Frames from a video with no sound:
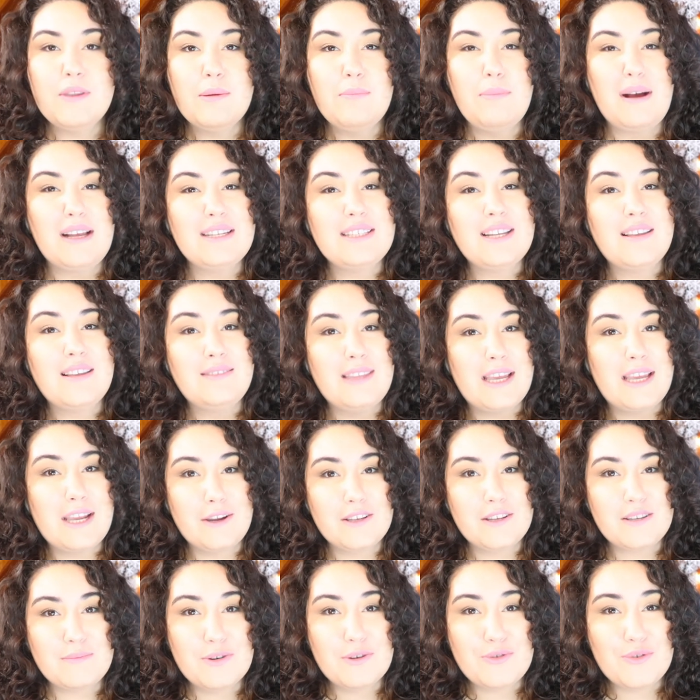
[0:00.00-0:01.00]
But thank
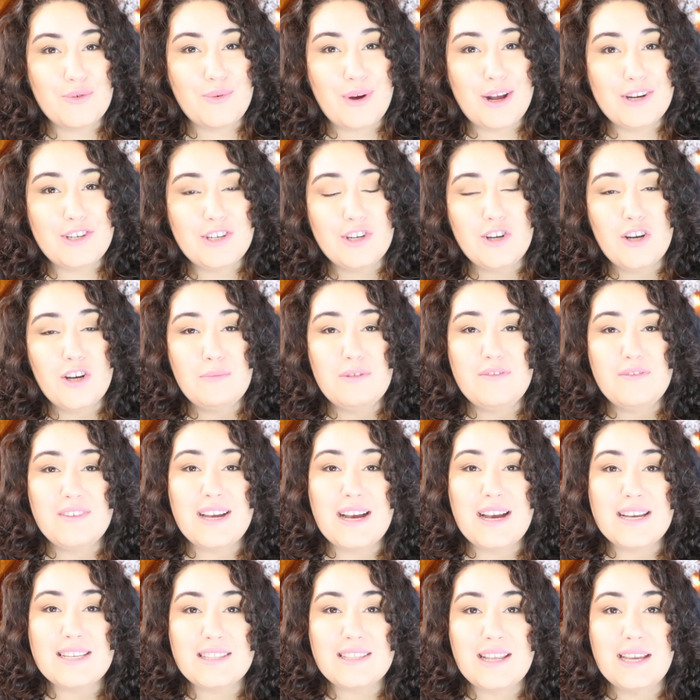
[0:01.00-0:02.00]
you so much for watching. Hope if you
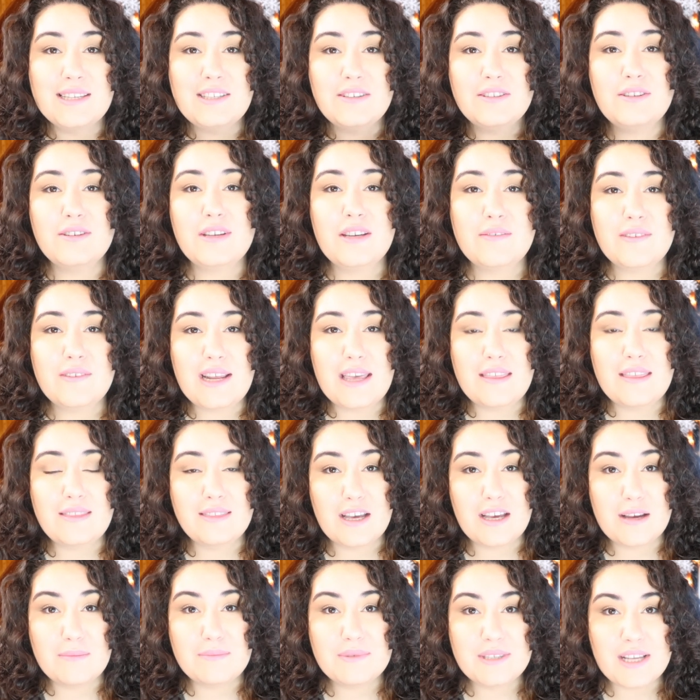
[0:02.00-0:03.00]
guys liked it, you'll give it a
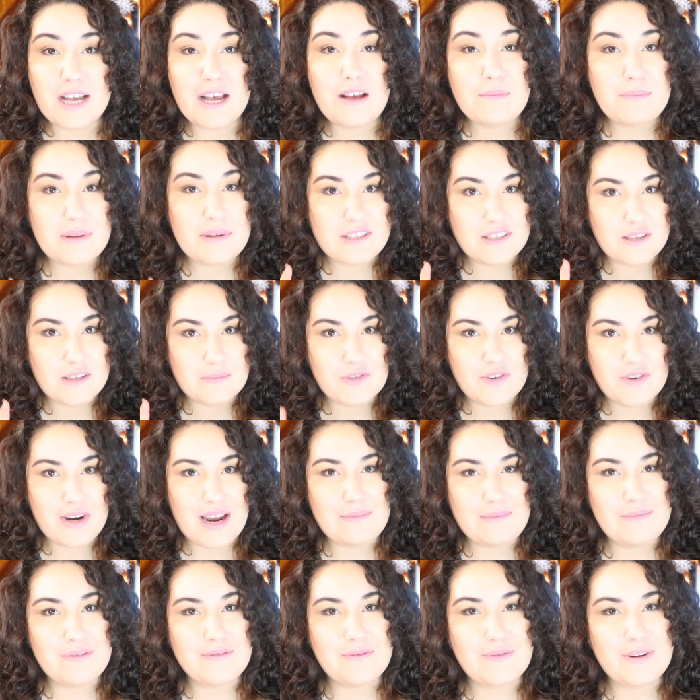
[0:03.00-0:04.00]
thumbs up and
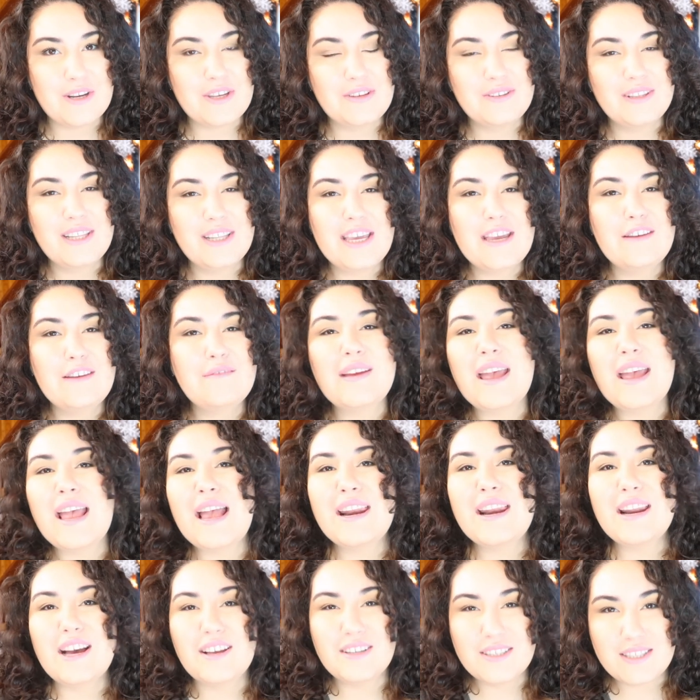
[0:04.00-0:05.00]
subscribe before you leave.
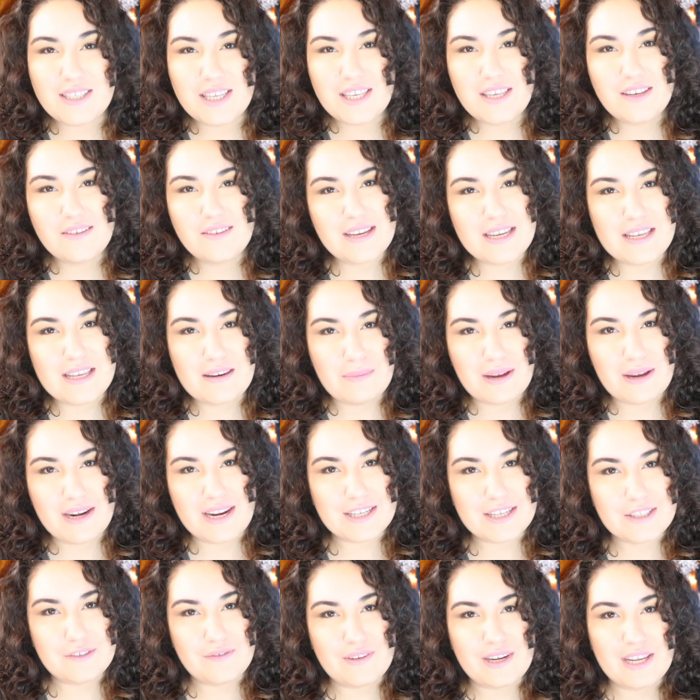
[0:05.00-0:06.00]
And I'll see you in my
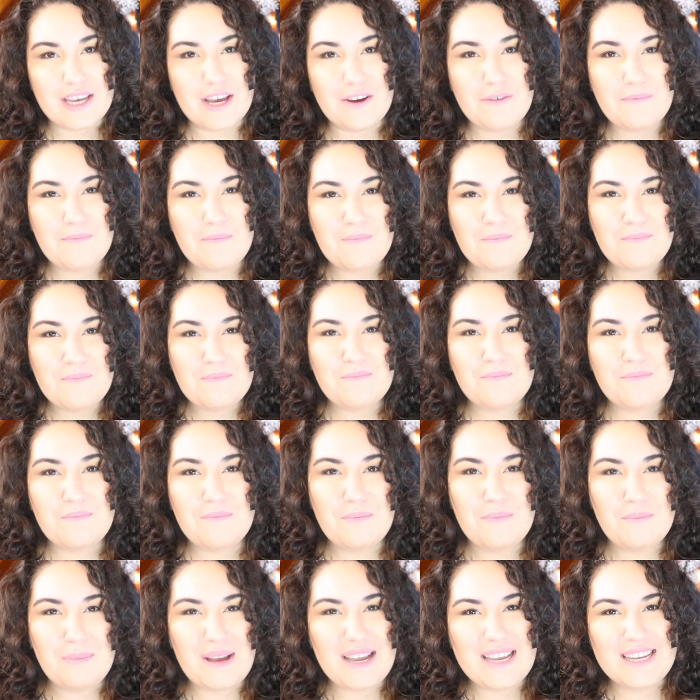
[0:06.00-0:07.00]
next video.
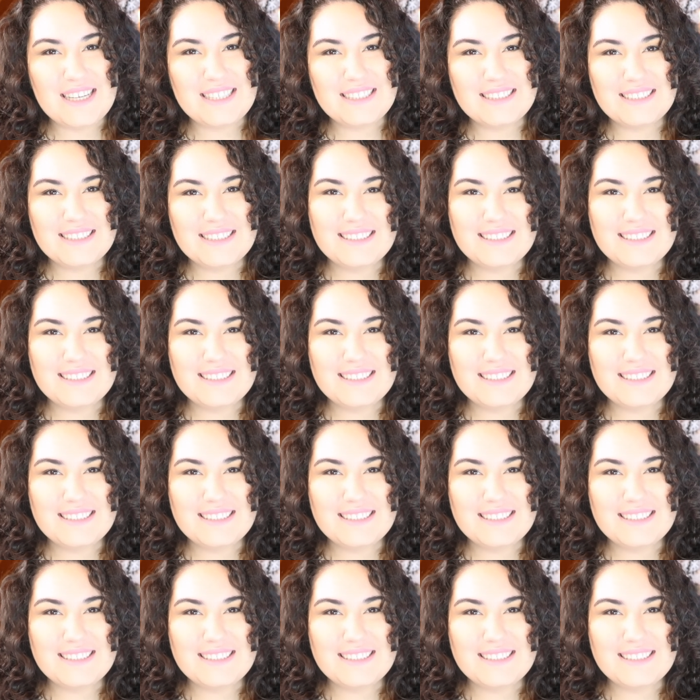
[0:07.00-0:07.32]
Bye!